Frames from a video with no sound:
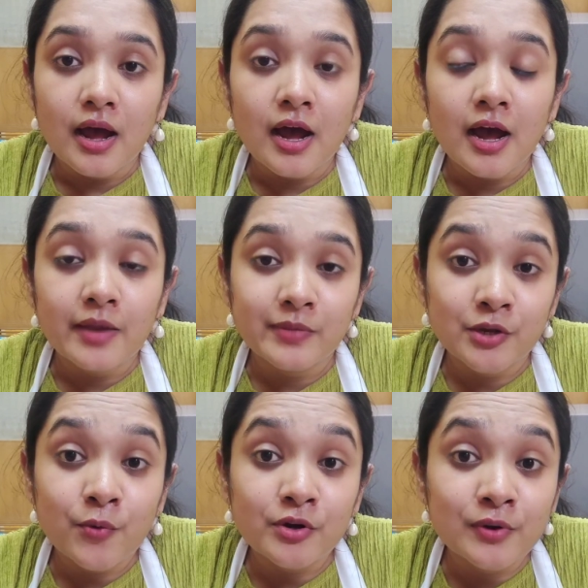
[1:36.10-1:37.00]

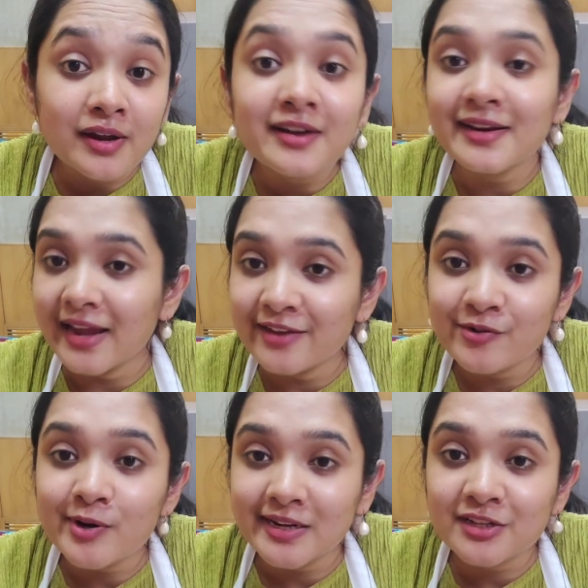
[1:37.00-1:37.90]
you want to learn live,
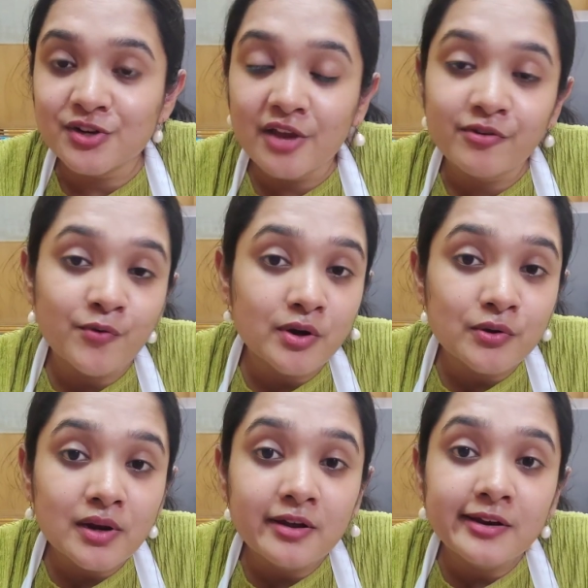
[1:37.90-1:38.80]
not teach live, you want
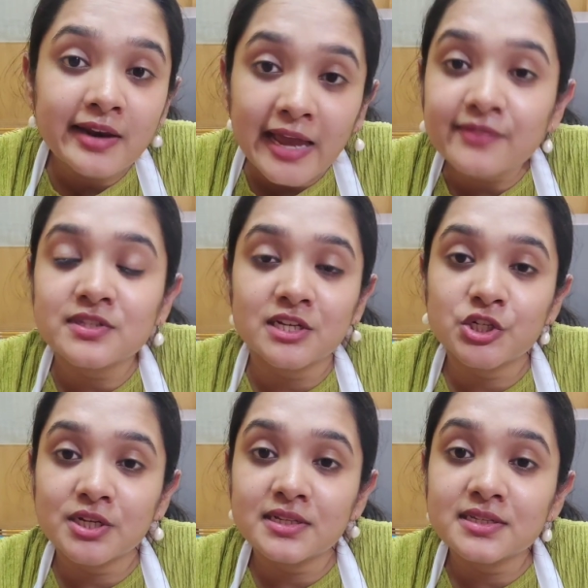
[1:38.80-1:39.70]
to learn live
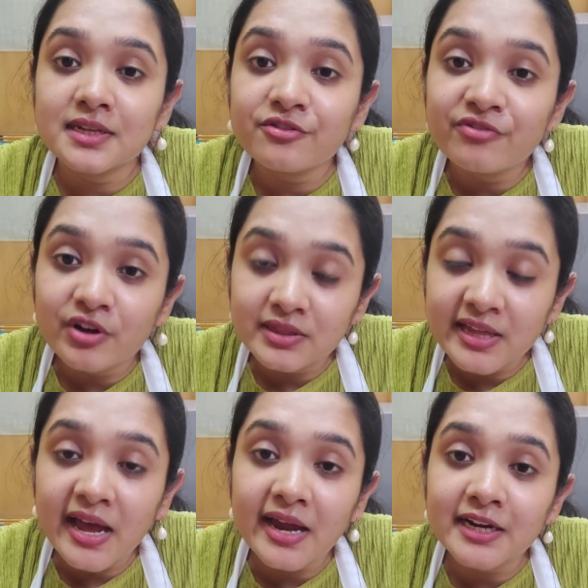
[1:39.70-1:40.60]
sessions, then for
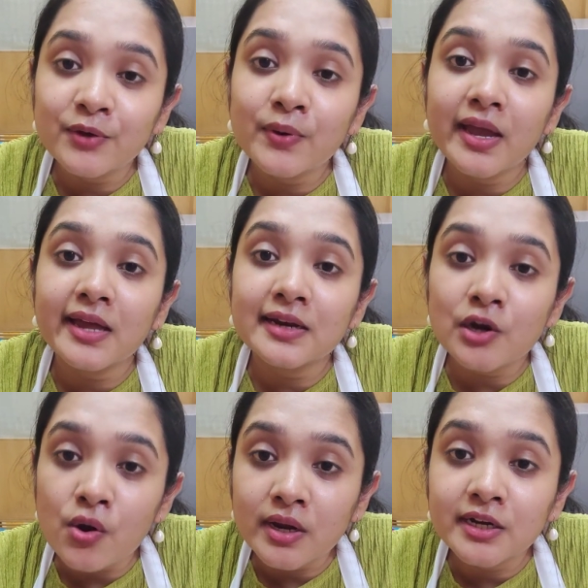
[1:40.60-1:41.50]
that you can
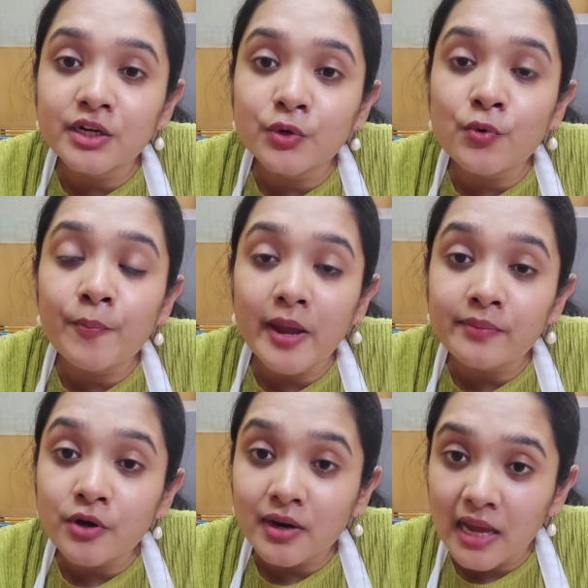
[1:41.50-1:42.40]
log into
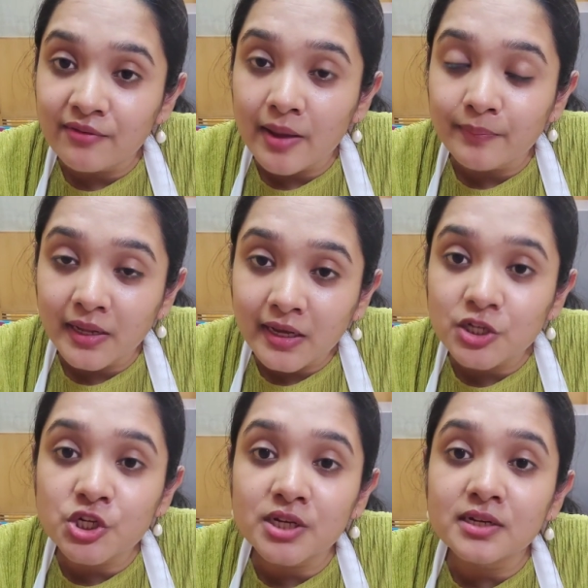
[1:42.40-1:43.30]
pep.live
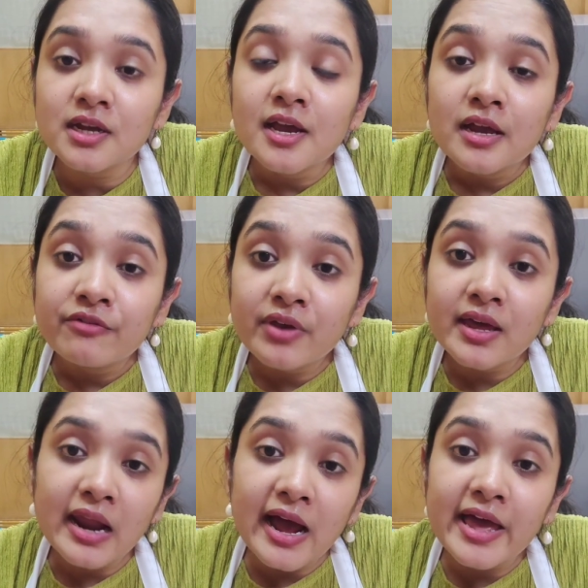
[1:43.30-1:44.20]
application,
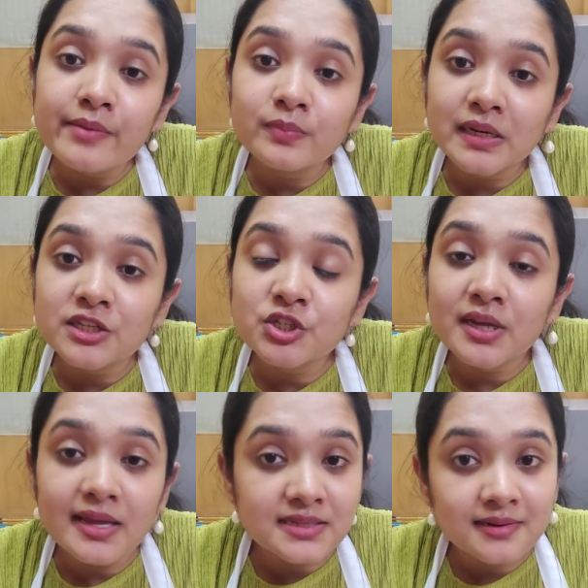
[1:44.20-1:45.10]
where I am
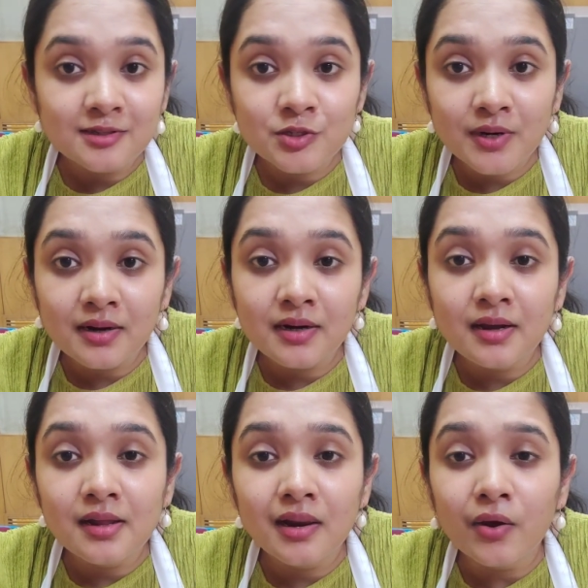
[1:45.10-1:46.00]
teaching as an
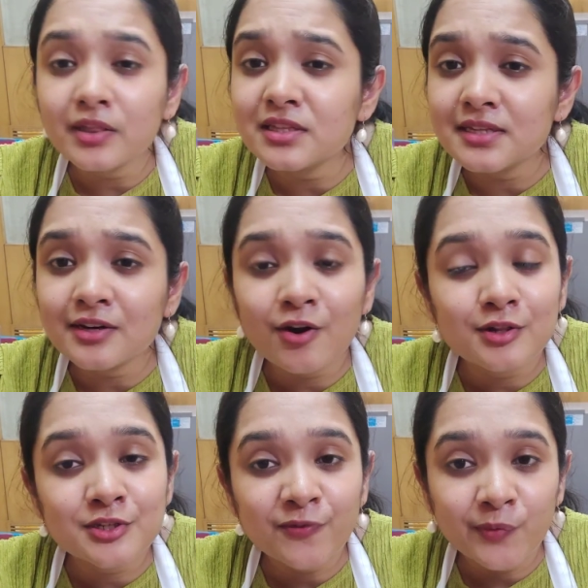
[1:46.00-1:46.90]
instructor lots and
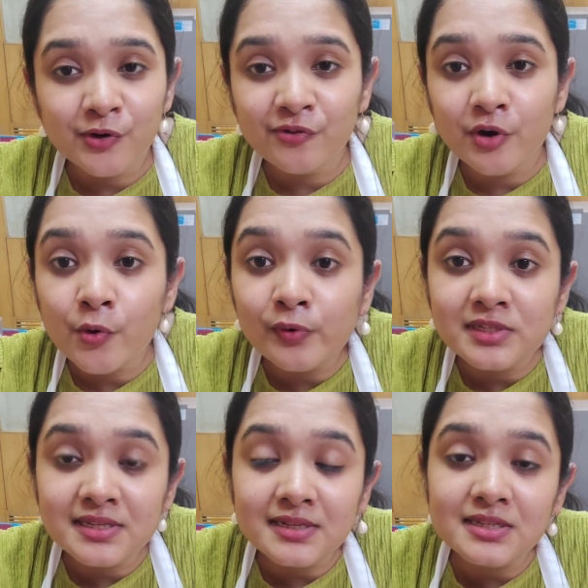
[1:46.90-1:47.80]
lots of beautiful
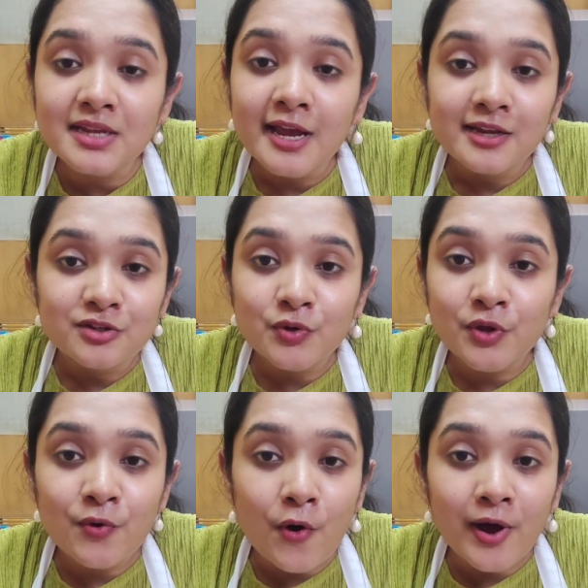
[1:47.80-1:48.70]
courses, so
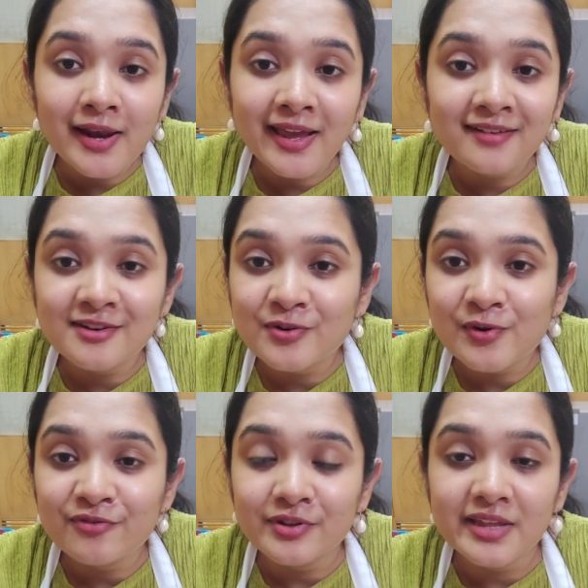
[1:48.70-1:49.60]
you all can
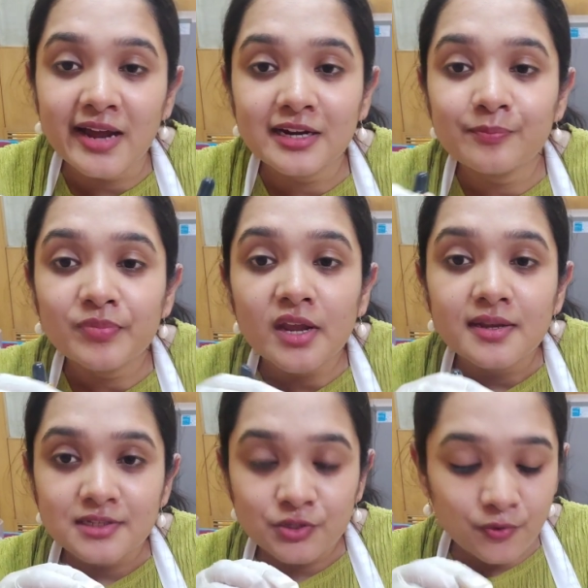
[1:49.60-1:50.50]
enroll for that.
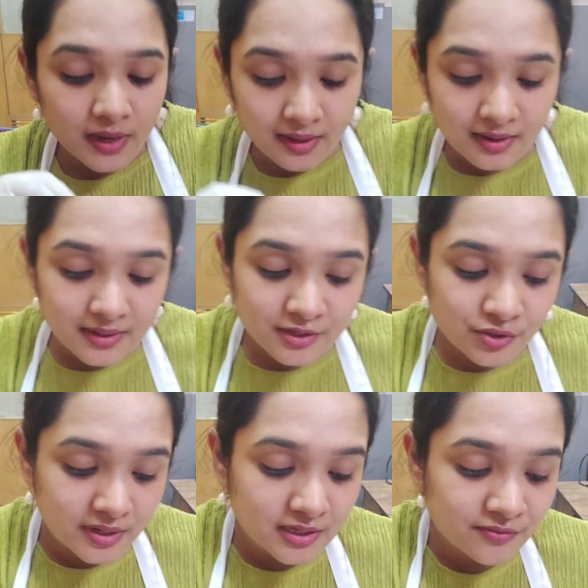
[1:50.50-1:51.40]
So here in
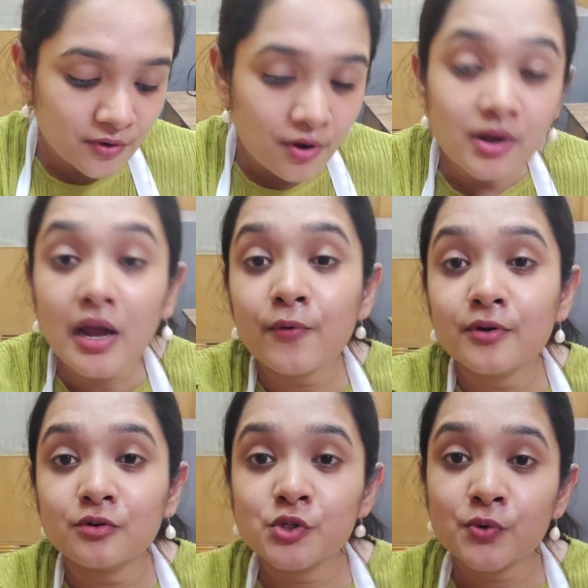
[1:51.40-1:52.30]
today's vlog I
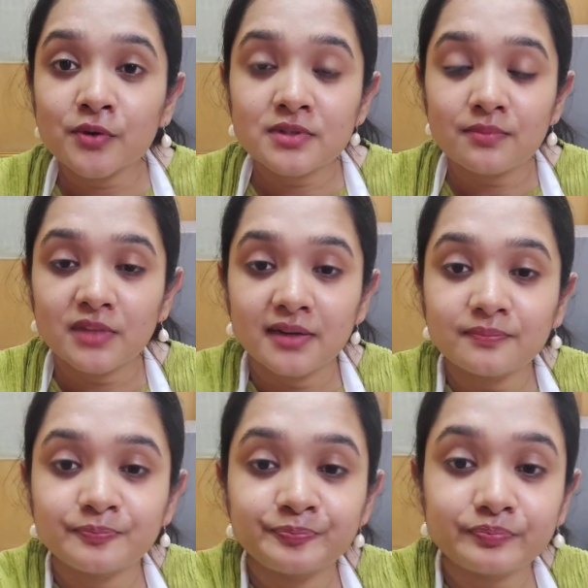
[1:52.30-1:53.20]
want to show you something.